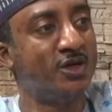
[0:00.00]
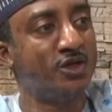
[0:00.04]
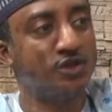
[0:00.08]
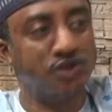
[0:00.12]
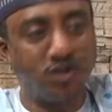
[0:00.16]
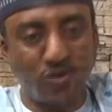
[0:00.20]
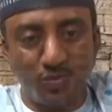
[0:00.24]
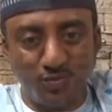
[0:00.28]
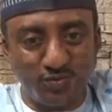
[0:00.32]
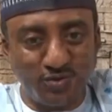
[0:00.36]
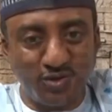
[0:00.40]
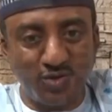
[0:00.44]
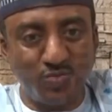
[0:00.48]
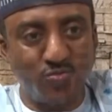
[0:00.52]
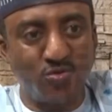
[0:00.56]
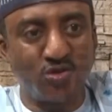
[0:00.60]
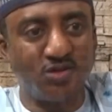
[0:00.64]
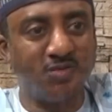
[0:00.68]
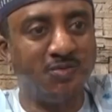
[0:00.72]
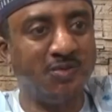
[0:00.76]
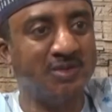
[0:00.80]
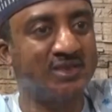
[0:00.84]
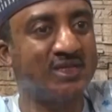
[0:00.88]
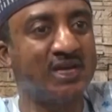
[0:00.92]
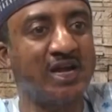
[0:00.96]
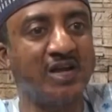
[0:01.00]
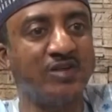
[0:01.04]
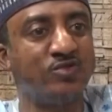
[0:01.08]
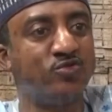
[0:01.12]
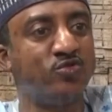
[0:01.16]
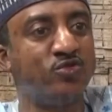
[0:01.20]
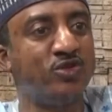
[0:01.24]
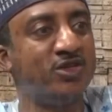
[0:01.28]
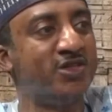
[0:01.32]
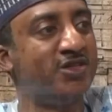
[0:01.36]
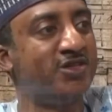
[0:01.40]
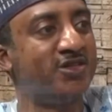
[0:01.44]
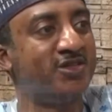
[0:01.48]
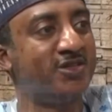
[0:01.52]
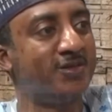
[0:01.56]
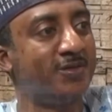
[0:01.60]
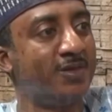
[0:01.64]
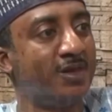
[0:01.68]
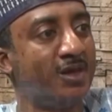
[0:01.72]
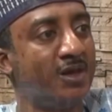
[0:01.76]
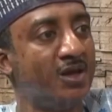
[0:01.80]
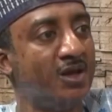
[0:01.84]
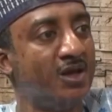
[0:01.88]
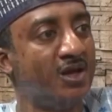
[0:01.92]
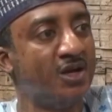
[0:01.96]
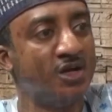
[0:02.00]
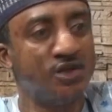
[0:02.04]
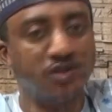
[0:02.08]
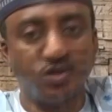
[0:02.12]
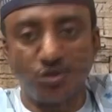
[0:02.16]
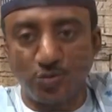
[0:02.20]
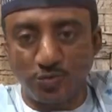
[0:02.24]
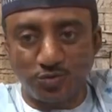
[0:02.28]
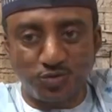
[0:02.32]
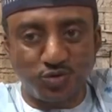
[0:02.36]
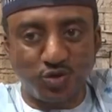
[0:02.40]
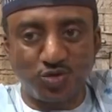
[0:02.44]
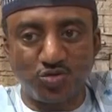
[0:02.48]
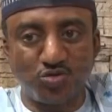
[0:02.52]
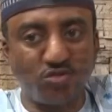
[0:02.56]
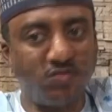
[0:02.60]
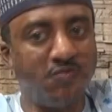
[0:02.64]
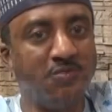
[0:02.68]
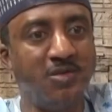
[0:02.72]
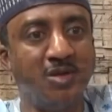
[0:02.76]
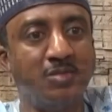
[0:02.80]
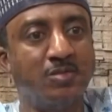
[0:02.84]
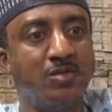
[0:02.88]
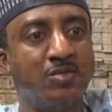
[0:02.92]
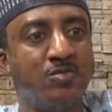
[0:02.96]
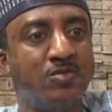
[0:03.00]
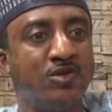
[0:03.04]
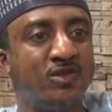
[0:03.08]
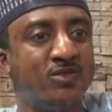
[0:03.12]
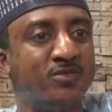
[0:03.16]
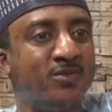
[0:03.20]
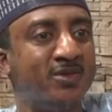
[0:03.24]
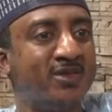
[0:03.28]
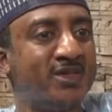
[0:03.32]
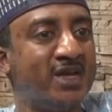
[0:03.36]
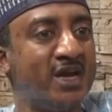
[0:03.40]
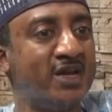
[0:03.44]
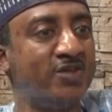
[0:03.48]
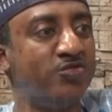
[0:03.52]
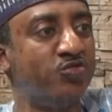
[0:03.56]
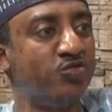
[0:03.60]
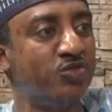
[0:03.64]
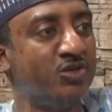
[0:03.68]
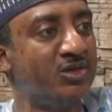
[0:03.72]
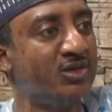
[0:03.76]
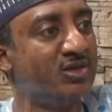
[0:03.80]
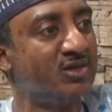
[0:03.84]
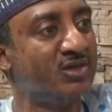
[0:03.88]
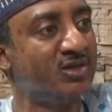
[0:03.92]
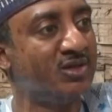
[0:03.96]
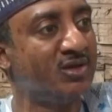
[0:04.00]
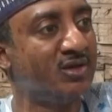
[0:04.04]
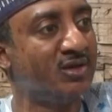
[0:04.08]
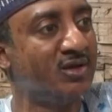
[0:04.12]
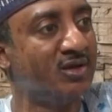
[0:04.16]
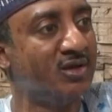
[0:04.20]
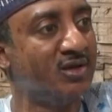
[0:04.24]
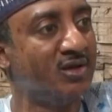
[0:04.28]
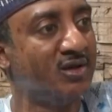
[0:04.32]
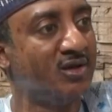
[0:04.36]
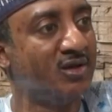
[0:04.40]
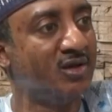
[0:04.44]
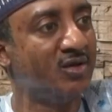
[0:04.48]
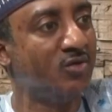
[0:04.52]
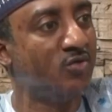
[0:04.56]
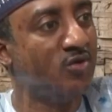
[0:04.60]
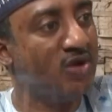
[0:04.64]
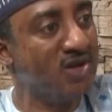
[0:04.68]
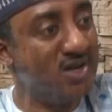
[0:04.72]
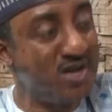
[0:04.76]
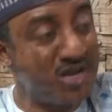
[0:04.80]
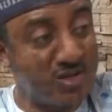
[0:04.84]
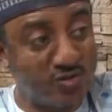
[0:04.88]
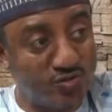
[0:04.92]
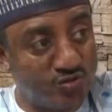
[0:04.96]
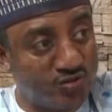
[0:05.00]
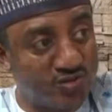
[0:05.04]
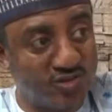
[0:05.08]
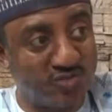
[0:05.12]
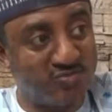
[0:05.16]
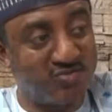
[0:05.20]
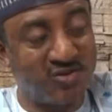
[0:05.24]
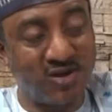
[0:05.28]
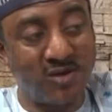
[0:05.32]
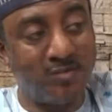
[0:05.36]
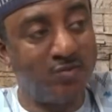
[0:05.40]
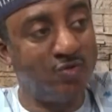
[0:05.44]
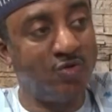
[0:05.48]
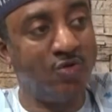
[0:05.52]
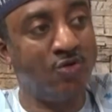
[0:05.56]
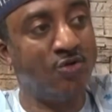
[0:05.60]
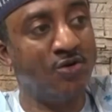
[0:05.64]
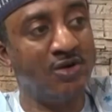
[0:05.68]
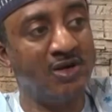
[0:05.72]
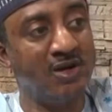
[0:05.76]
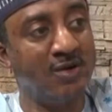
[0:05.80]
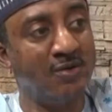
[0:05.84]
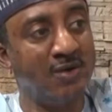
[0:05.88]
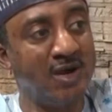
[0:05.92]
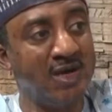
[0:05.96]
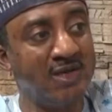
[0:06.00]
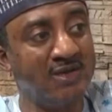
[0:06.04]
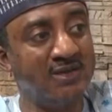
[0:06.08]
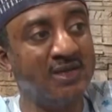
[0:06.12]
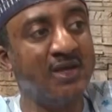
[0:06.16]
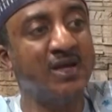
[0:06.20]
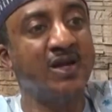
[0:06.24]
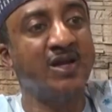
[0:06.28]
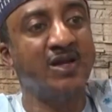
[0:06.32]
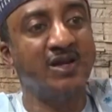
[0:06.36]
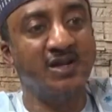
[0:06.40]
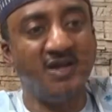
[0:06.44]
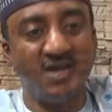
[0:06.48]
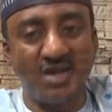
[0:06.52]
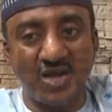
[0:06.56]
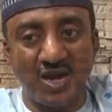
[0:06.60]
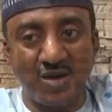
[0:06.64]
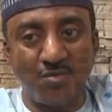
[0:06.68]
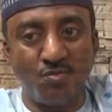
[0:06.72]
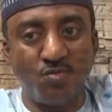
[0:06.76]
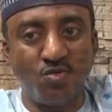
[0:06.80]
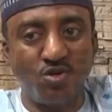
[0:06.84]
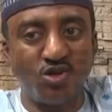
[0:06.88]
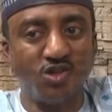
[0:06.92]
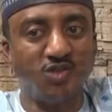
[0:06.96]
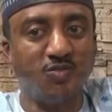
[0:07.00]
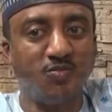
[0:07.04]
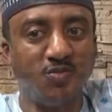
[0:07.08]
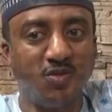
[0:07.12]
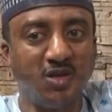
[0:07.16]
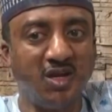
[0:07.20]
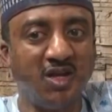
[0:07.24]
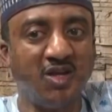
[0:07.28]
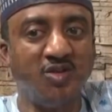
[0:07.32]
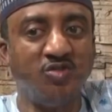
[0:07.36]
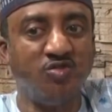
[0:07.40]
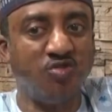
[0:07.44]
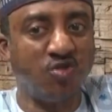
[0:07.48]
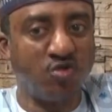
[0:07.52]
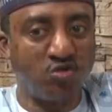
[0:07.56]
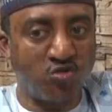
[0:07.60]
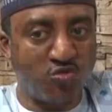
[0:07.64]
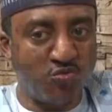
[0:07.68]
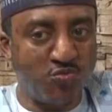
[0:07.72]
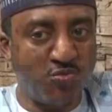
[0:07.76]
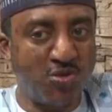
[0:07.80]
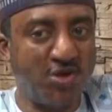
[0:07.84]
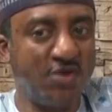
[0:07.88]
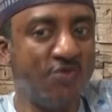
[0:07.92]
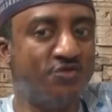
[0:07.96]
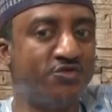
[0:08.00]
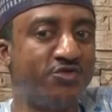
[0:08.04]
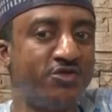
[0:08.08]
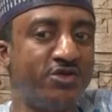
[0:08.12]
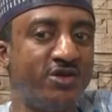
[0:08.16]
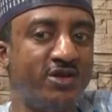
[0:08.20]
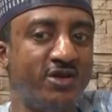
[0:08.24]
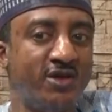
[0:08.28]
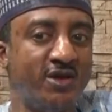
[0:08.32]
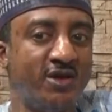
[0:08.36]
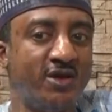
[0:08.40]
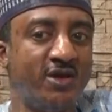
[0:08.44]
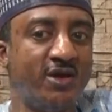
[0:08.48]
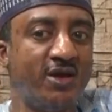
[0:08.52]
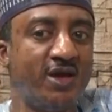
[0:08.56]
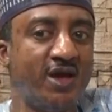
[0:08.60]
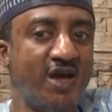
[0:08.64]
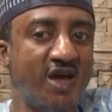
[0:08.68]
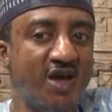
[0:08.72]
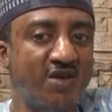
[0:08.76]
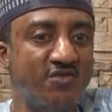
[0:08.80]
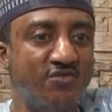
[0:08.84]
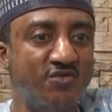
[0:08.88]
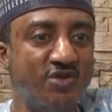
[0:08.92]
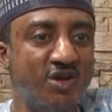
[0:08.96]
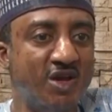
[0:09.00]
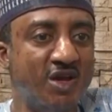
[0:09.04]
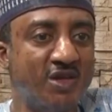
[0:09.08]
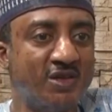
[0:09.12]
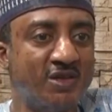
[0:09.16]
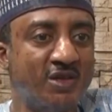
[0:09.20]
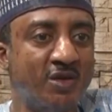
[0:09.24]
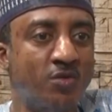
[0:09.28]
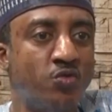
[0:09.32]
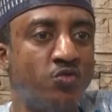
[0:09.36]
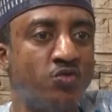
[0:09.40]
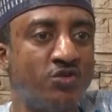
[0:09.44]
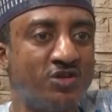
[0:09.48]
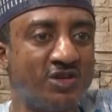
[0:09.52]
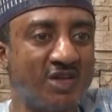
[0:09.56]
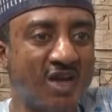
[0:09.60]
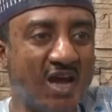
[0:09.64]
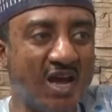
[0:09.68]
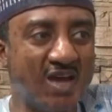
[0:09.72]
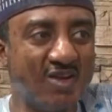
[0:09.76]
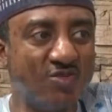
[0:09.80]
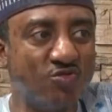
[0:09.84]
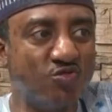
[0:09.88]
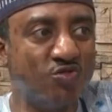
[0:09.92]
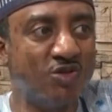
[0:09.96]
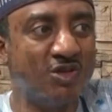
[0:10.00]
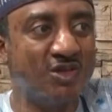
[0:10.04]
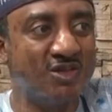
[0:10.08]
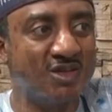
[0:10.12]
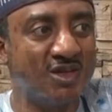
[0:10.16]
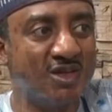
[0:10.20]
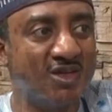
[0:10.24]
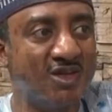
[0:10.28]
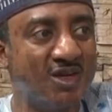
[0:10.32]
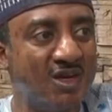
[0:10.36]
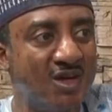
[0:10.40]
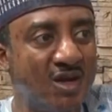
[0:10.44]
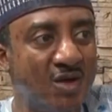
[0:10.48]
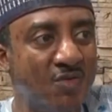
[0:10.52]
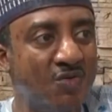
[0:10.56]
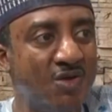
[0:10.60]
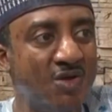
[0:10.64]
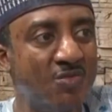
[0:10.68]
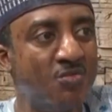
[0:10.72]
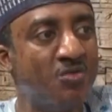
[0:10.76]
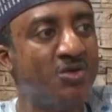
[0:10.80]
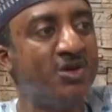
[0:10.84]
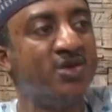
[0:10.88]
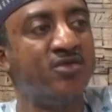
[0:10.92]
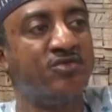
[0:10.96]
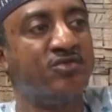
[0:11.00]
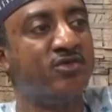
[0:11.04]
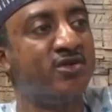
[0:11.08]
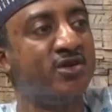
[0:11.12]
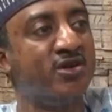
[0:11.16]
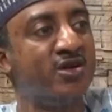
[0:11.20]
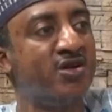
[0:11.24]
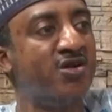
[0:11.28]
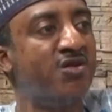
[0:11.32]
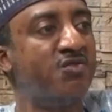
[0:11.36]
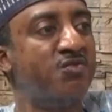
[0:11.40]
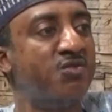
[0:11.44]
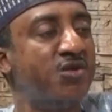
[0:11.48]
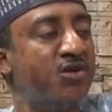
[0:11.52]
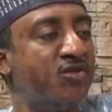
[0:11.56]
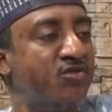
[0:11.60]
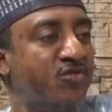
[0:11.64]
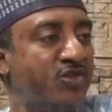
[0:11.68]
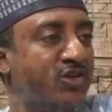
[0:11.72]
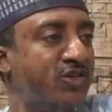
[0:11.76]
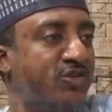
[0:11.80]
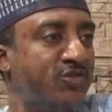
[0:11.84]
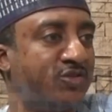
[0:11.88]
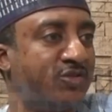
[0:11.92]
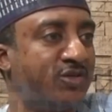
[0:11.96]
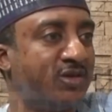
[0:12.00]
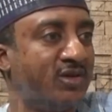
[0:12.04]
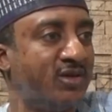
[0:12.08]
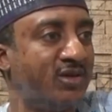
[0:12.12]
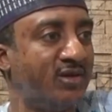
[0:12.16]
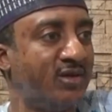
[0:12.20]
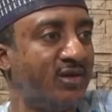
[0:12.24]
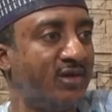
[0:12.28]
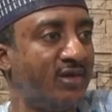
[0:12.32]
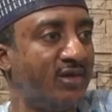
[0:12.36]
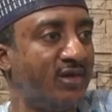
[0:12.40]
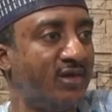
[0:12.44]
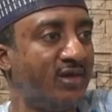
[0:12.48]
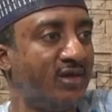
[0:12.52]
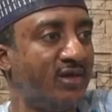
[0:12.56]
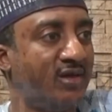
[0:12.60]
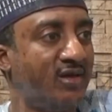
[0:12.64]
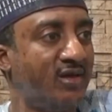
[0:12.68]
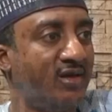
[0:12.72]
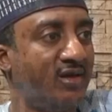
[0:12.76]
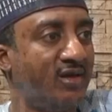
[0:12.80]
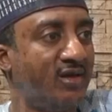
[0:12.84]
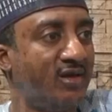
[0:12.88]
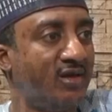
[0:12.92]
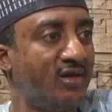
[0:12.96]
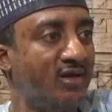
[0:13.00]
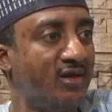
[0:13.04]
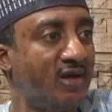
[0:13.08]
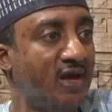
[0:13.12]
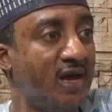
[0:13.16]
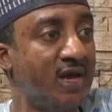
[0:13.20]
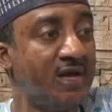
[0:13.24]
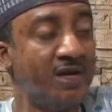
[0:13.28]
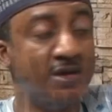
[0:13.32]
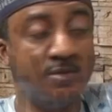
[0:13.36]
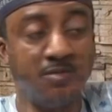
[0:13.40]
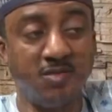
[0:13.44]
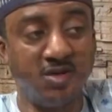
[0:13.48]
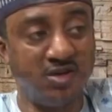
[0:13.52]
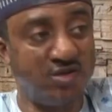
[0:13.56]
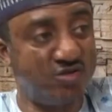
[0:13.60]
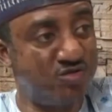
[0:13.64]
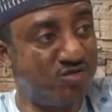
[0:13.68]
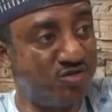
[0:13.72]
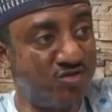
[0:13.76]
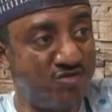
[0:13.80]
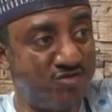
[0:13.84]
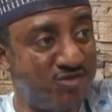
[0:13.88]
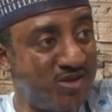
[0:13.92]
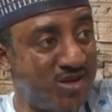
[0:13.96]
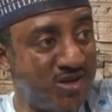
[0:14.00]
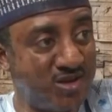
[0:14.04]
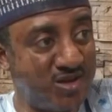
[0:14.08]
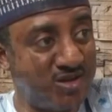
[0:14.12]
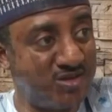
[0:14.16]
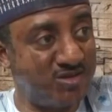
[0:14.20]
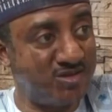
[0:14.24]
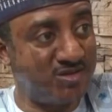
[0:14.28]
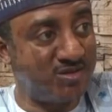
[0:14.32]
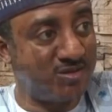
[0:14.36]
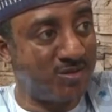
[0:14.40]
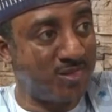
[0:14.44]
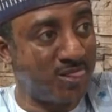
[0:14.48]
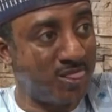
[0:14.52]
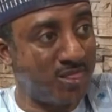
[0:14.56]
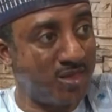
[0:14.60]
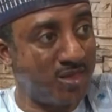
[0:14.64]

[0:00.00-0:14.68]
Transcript: Something must be tied to it some sort of memo must be tied to it. Whether justifiable or otherwise, there must be a documentary evidence that will tie to the taken away money from the government treasury. At the Ministry of Finance,